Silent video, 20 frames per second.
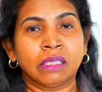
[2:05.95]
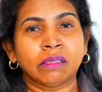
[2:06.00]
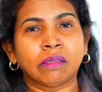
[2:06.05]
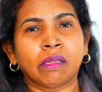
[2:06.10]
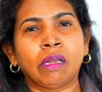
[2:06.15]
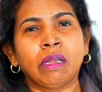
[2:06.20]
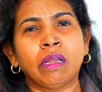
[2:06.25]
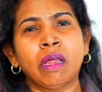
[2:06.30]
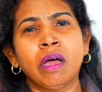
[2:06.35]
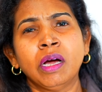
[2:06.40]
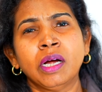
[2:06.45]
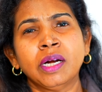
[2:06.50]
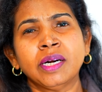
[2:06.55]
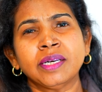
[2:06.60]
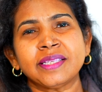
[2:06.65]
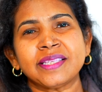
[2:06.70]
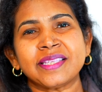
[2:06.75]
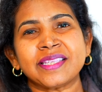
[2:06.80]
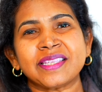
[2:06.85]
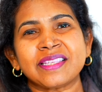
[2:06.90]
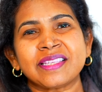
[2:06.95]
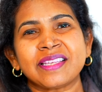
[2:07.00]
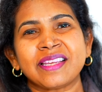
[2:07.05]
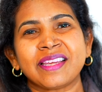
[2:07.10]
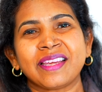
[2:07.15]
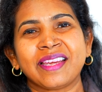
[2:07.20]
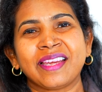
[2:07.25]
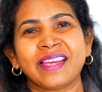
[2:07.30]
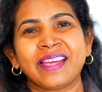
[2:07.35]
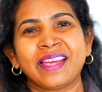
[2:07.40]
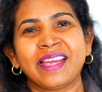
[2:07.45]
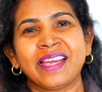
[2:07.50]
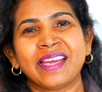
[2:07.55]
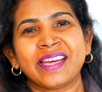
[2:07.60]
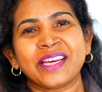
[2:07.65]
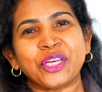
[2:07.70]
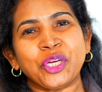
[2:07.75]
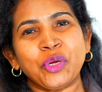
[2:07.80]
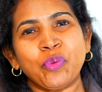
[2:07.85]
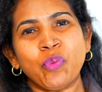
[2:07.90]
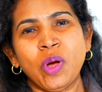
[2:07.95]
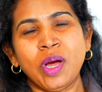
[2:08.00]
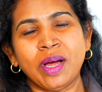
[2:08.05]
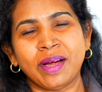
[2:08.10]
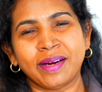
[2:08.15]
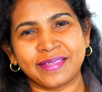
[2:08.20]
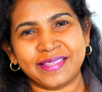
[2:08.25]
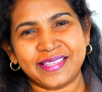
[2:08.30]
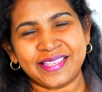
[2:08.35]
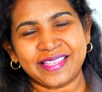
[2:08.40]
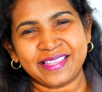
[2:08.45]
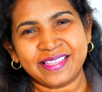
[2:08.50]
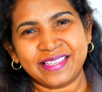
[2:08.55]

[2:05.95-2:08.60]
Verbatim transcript: The Lord's rewards